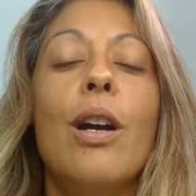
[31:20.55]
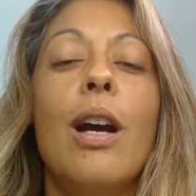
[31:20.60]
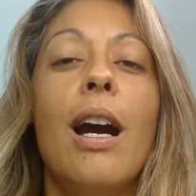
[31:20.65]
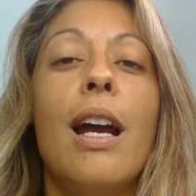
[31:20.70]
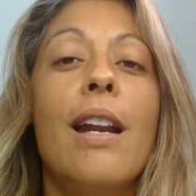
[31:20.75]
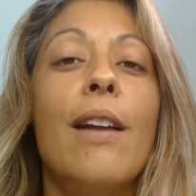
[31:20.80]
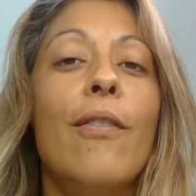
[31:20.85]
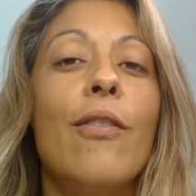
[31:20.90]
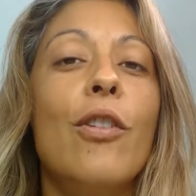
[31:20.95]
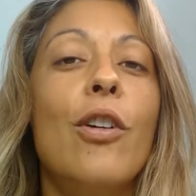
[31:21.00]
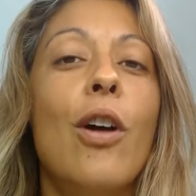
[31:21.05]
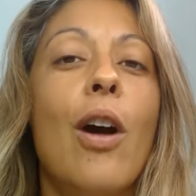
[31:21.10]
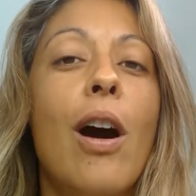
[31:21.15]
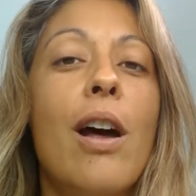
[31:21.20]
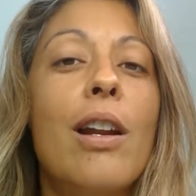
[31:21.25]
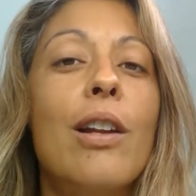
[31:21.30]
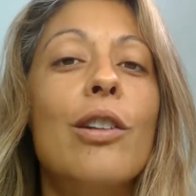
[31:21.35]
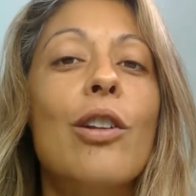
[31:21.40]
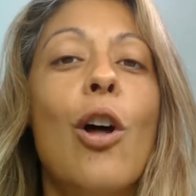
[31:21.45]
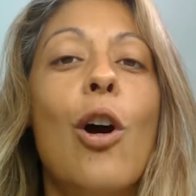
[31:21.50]
kind of
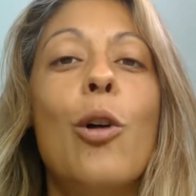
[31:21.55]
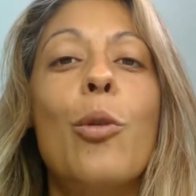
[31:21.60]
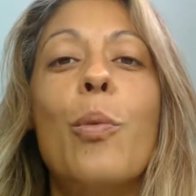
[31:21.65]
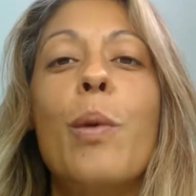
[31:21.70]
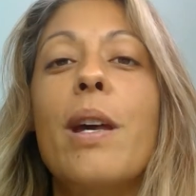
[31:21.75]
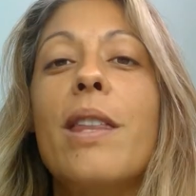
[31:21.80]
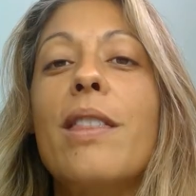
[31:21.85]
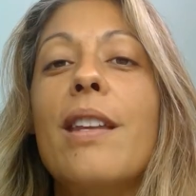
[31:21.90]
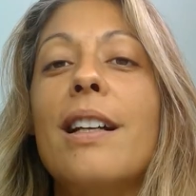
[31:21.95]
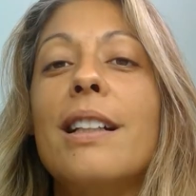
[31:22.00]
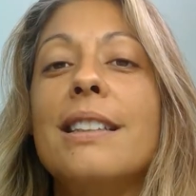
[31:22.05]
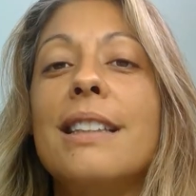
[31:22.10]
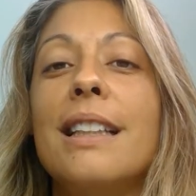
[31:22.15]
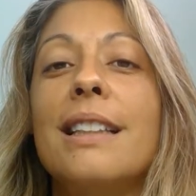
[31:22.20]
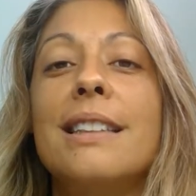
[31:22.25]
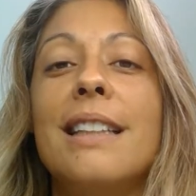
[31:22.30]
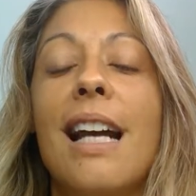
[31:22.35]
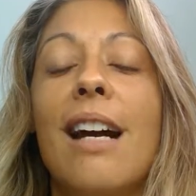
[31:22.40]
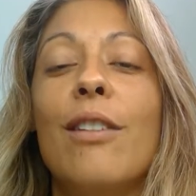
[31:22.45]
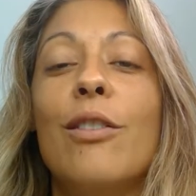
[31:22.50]
gone along with us
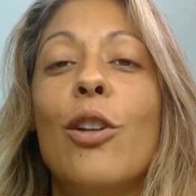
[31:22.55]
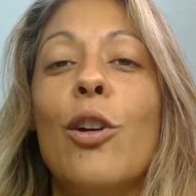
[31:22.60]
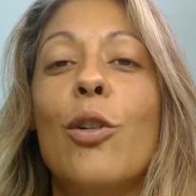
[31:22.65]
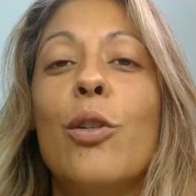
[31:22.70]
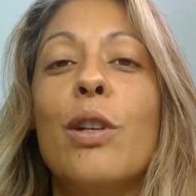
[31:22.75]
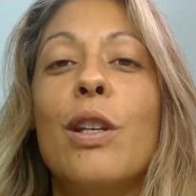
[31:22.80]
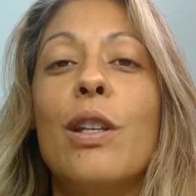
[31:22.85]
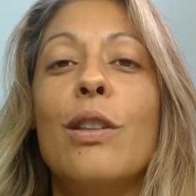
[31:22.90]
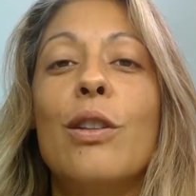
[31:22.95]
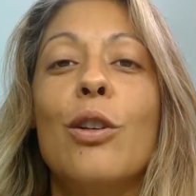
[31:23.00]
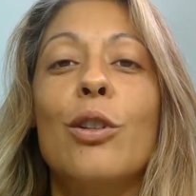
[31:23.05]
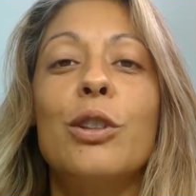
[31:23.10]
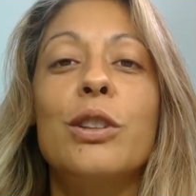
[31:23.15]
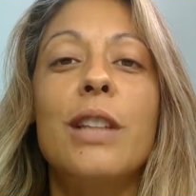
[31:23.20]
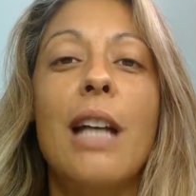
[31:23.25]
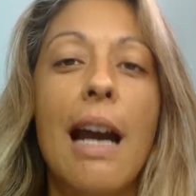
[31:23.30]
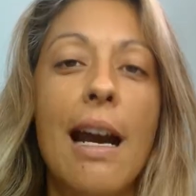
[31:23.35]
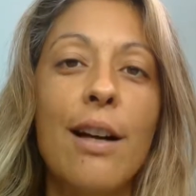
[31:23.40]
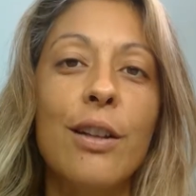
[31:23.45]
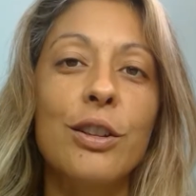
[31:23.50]
and downloaded those
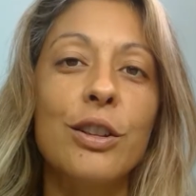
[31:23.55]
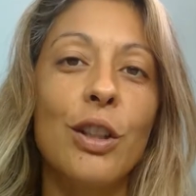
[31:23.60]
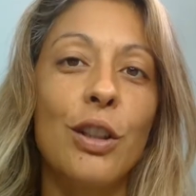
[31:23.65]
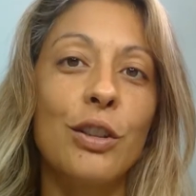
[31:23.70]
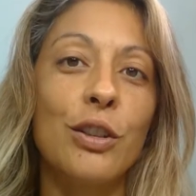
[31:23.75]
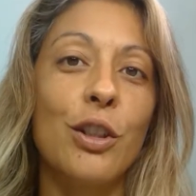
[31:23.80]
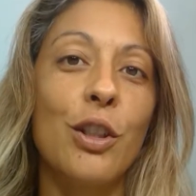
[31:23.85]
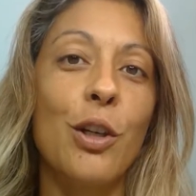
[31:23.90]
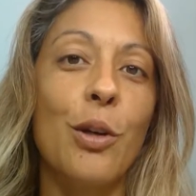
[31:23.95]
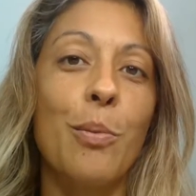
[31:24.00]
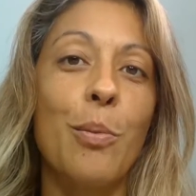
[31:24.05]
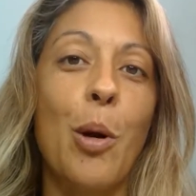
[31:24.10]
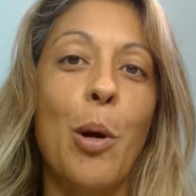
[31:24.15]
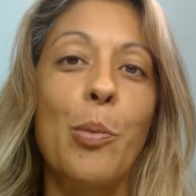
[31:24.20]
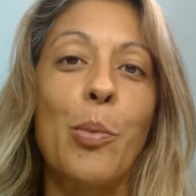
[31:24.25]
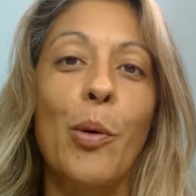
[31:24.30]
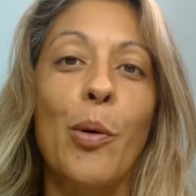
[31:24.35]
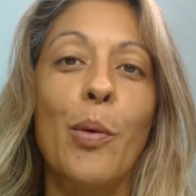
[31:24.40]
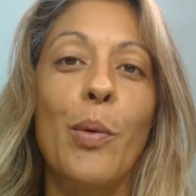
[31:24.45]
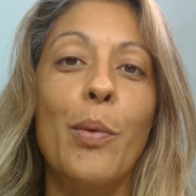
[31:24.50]
tiles onto your
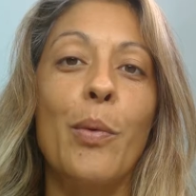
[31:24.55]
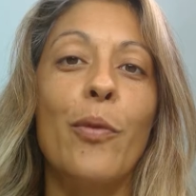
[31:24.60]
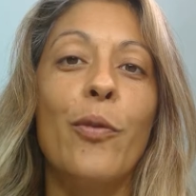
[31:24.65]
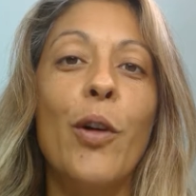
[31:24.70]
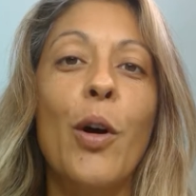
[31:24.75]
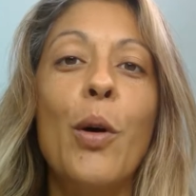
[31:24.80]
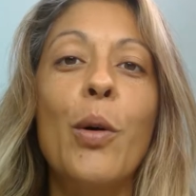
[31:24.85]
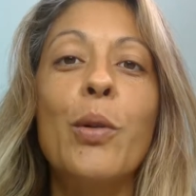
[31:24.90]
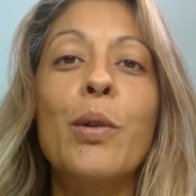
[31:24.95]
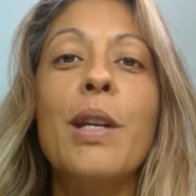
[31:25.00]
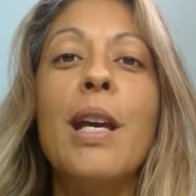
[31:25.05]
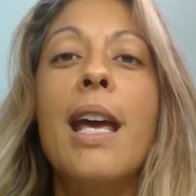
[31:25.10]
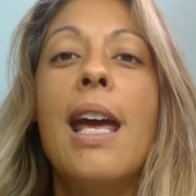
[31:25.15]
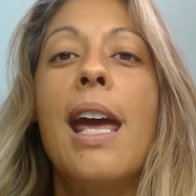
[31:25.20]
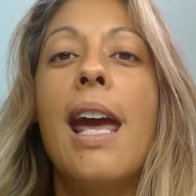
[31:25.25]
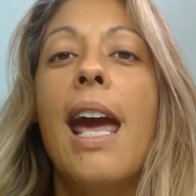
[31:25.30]
mobile phone,